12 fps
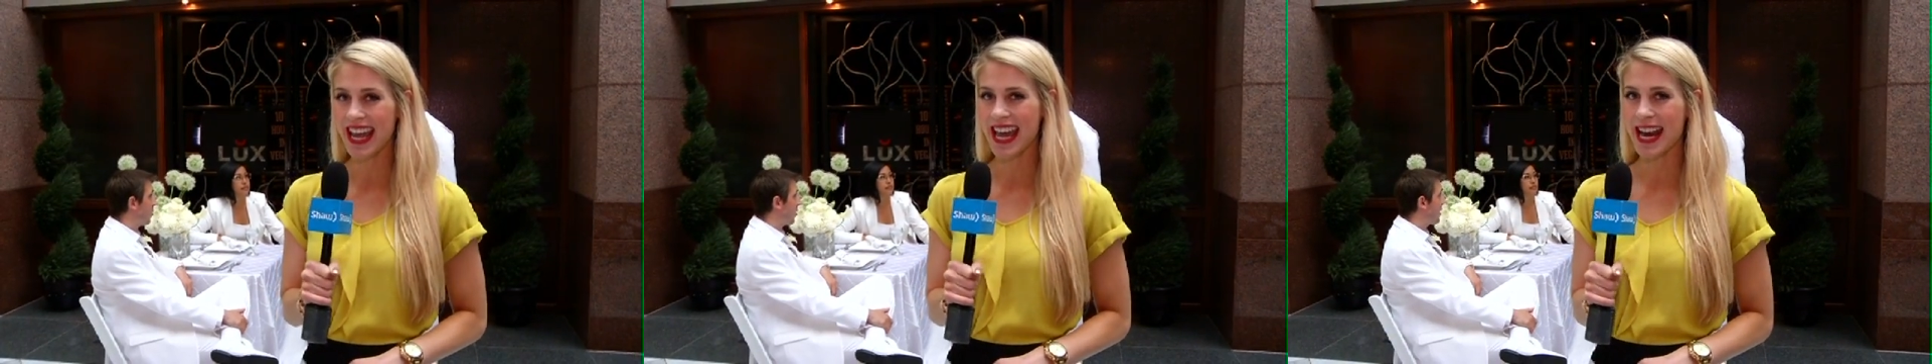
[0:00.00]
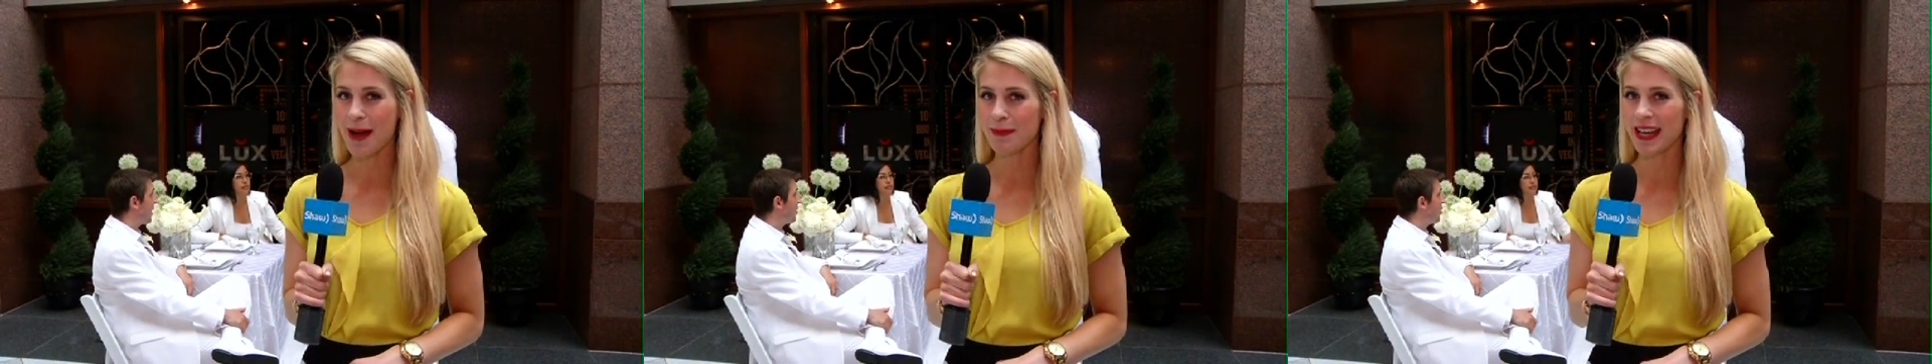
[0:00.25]

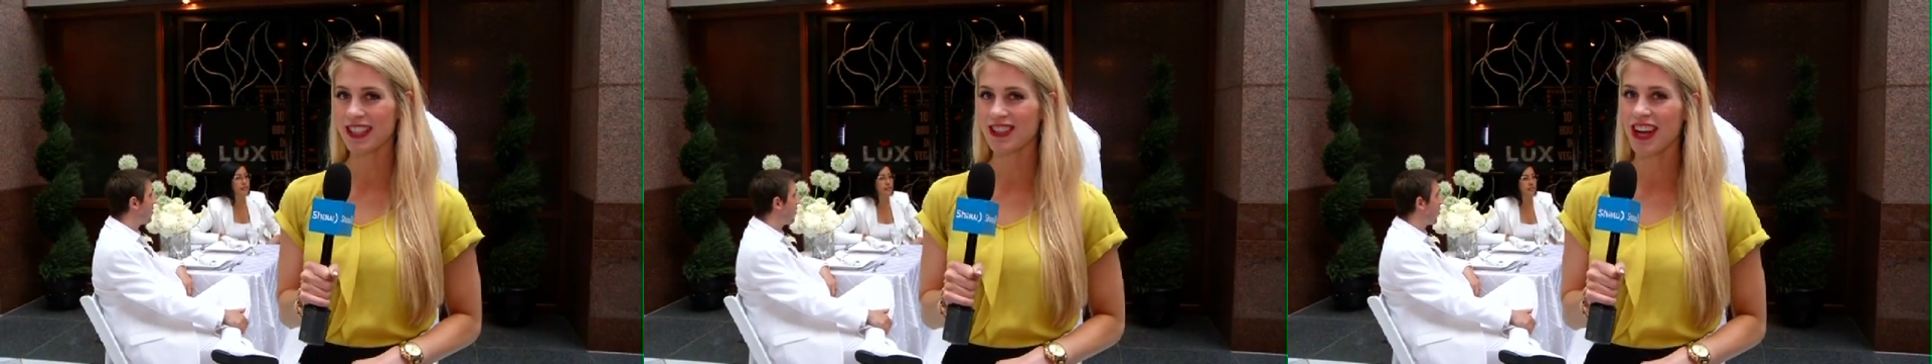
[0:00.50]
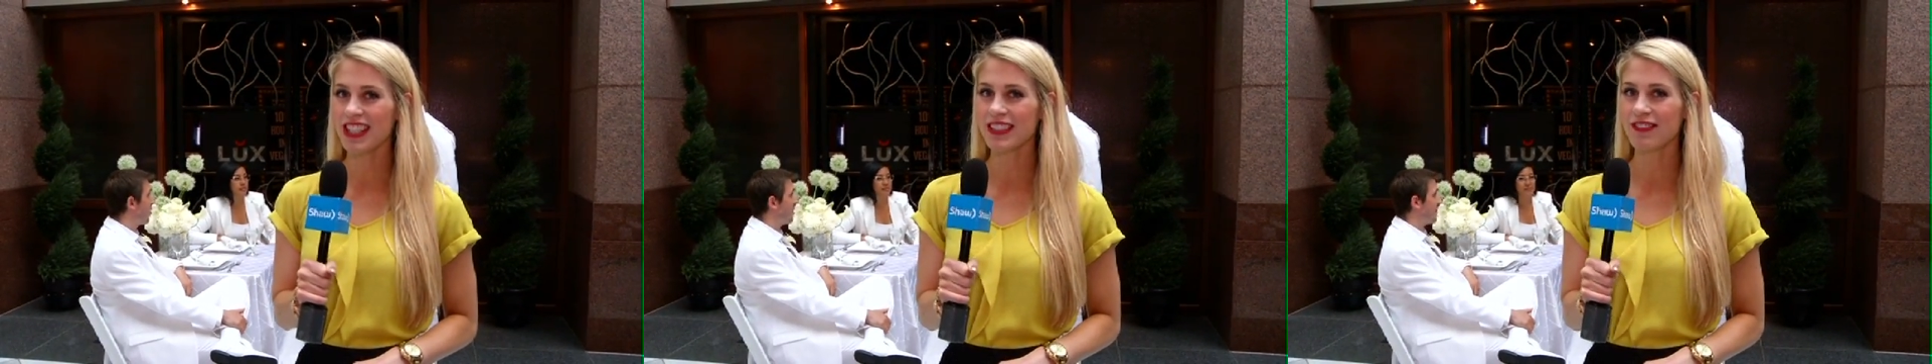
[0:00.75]
And up next,
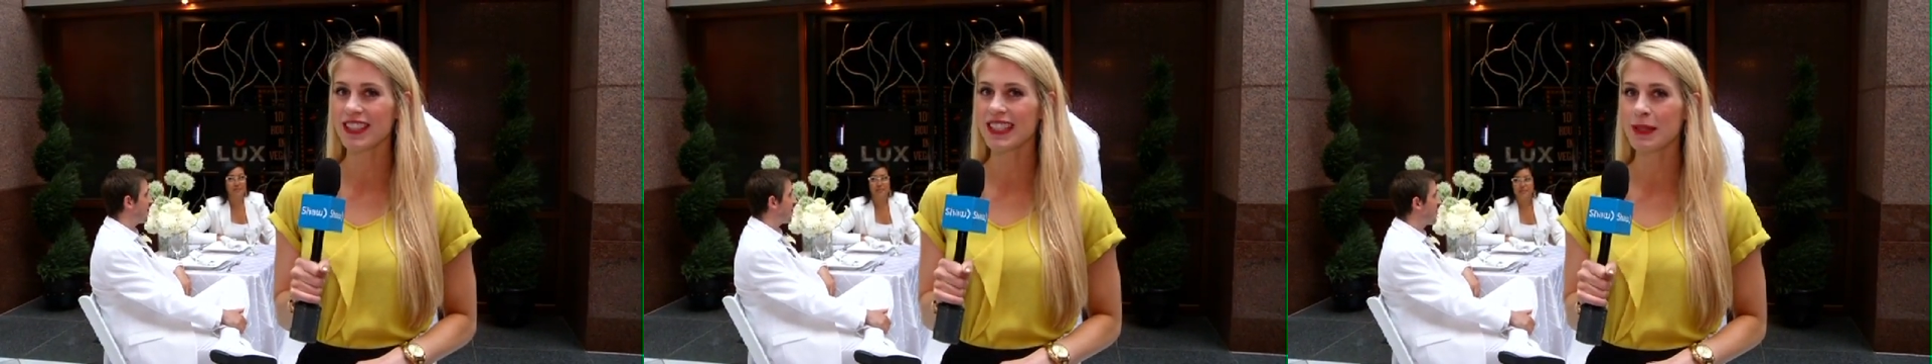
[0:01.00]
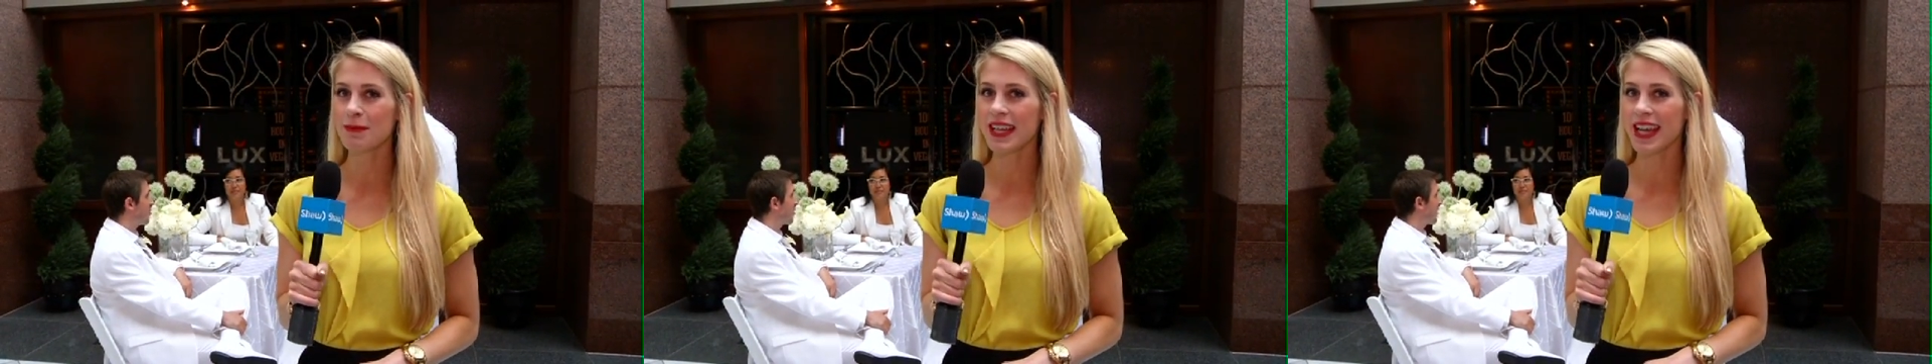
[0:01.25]
Shaw TV's
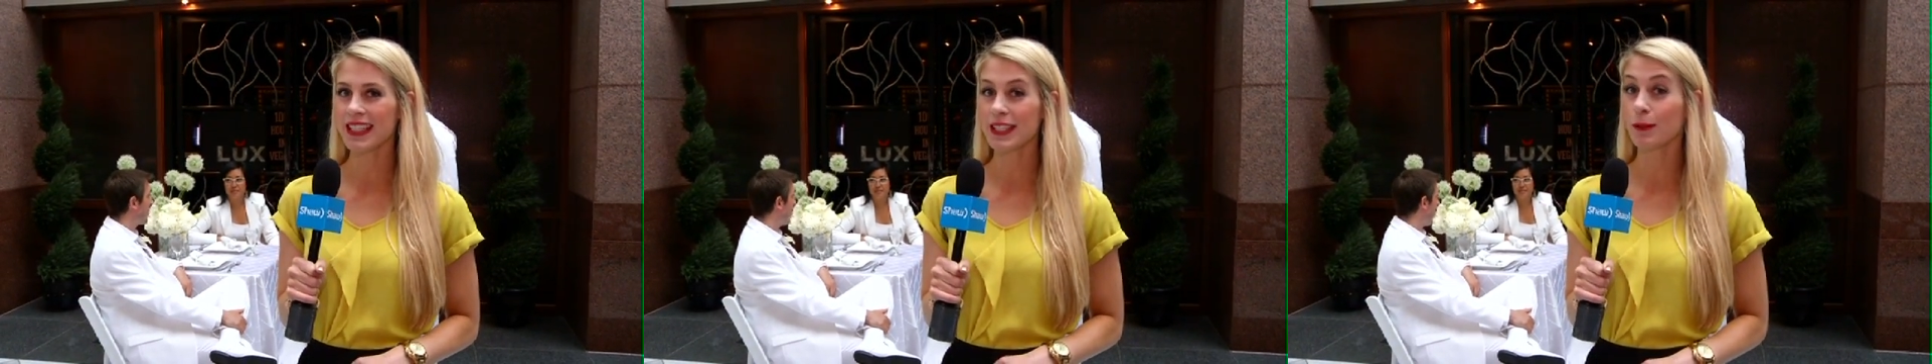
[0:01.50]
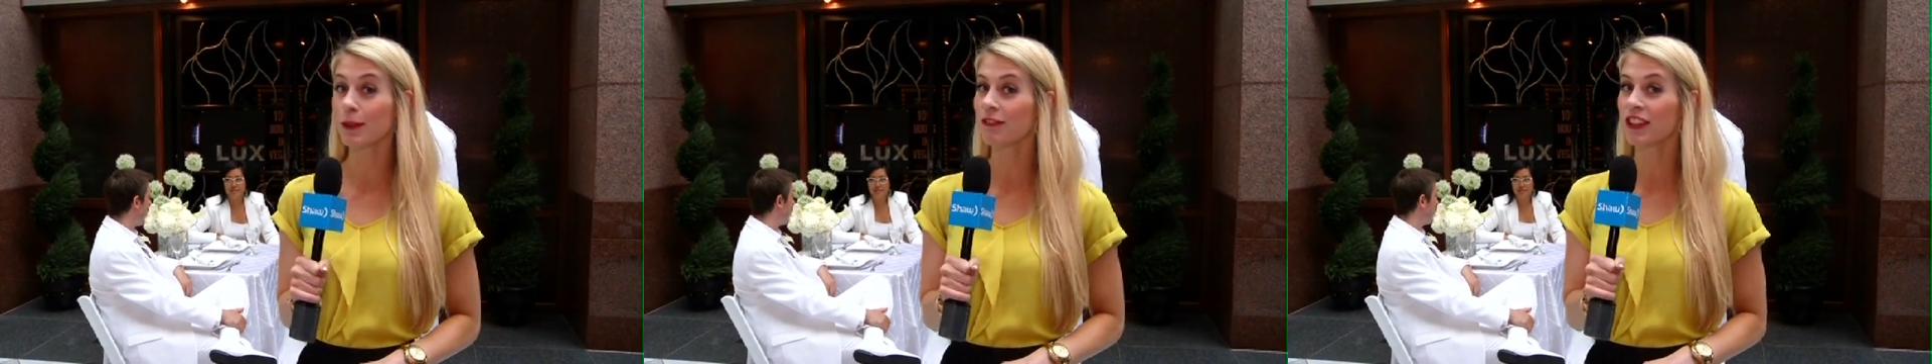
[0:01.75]
Tim
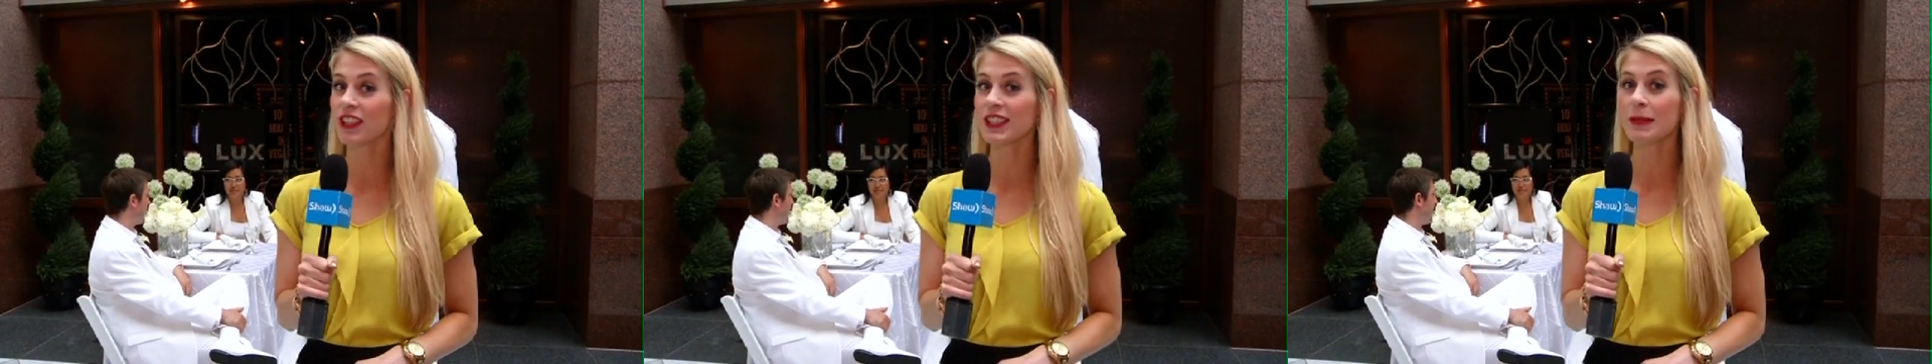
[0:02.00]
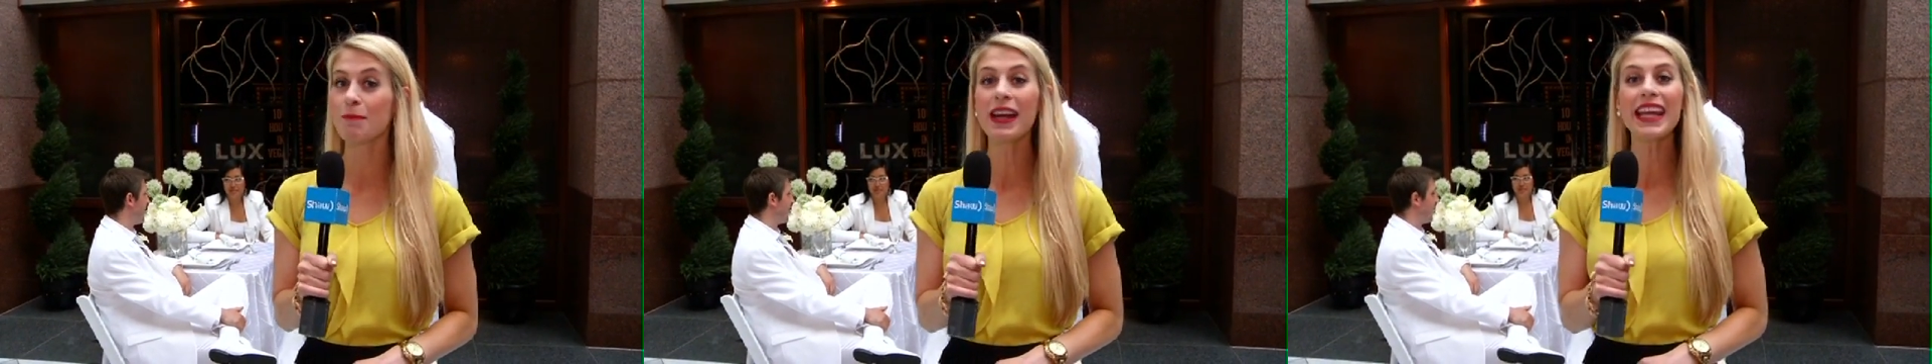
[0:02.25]
Dancy reveals
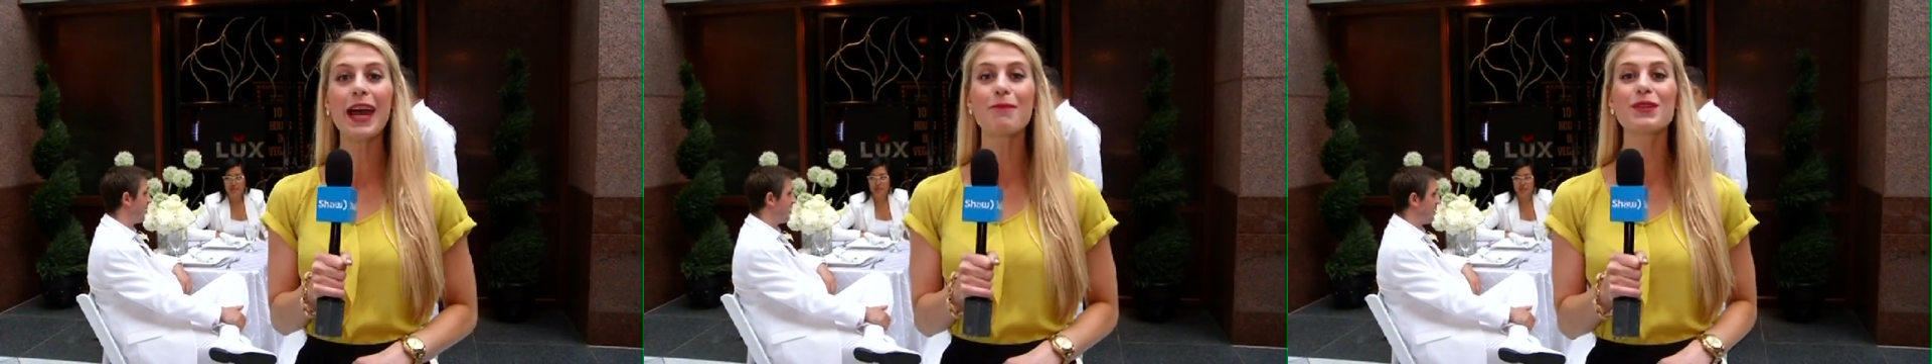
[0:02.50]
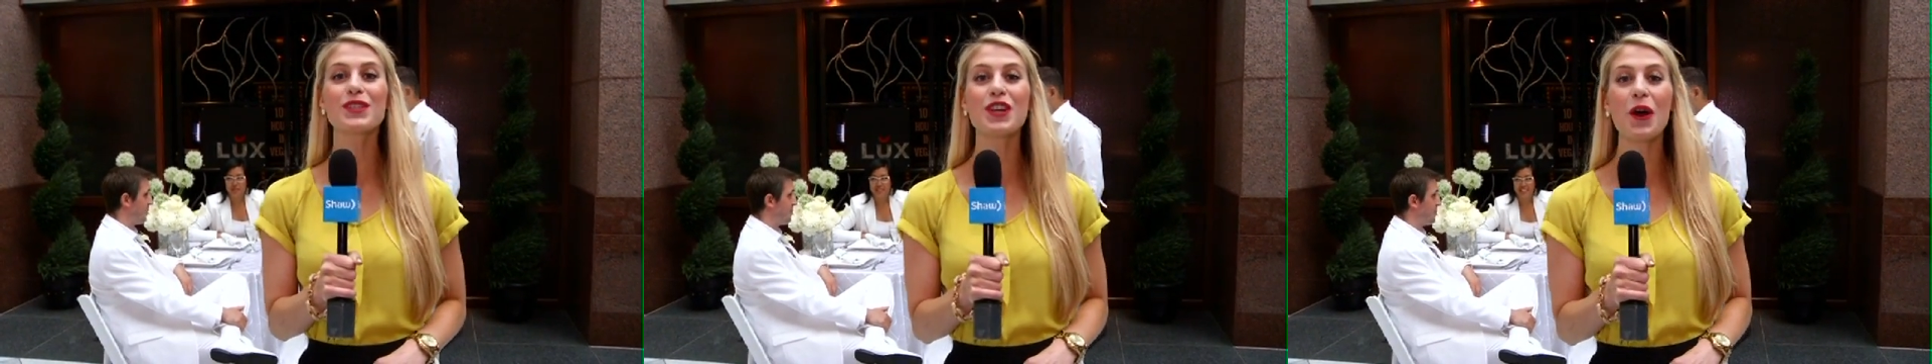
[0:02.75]
that many
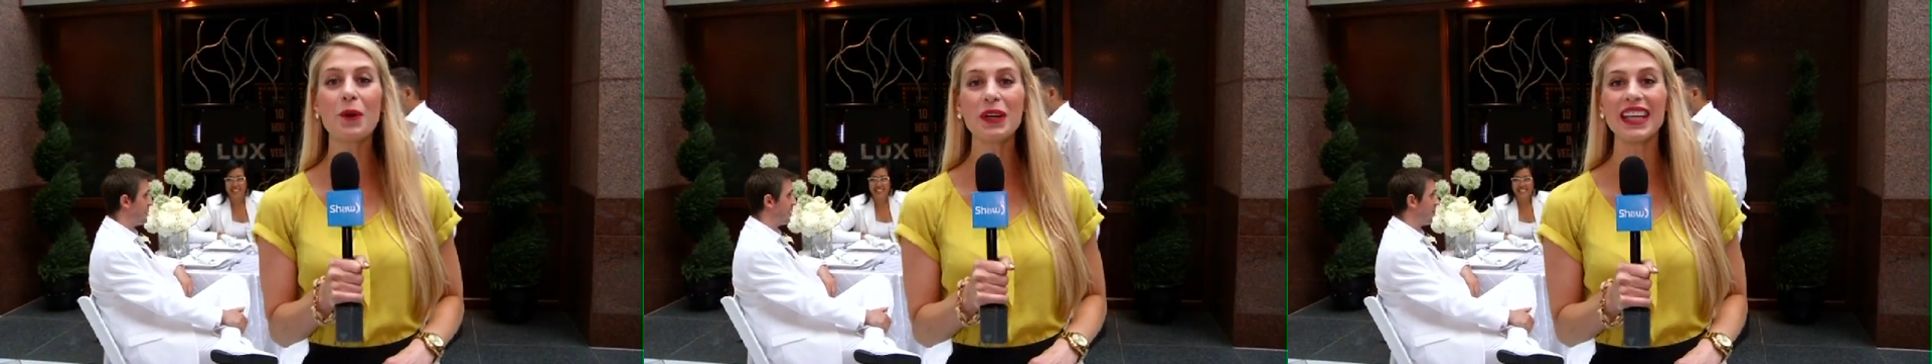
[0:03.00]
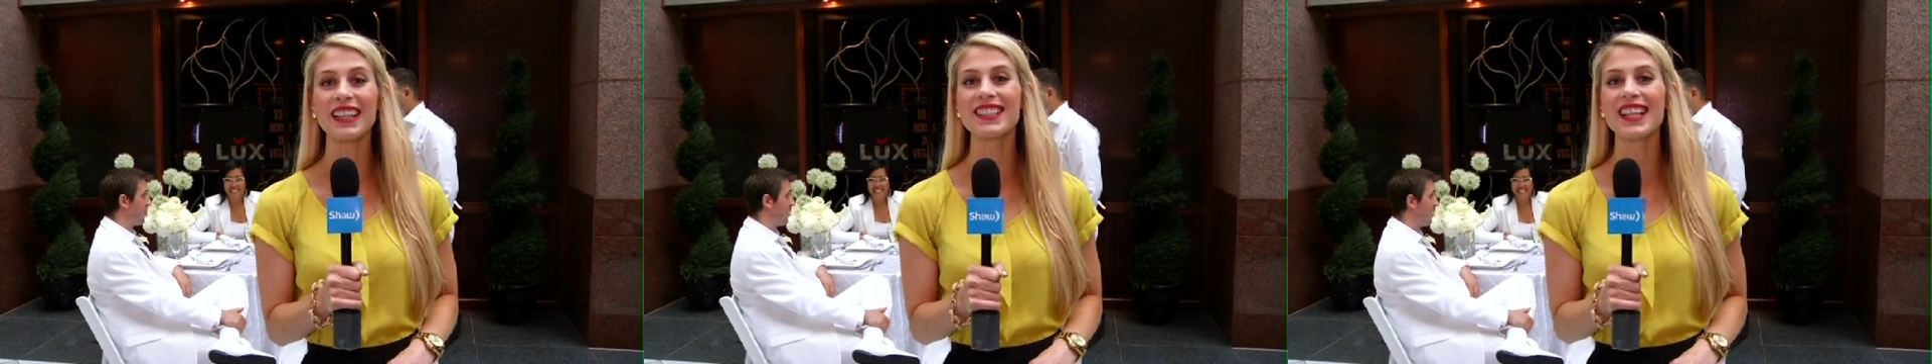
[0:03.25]

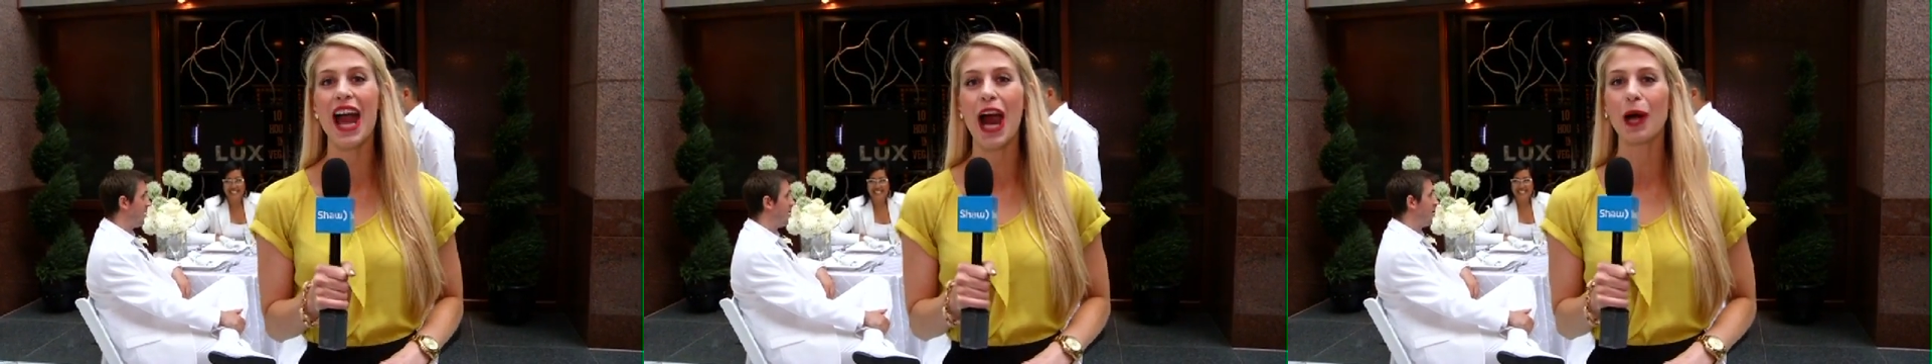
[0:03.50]
Edmontonians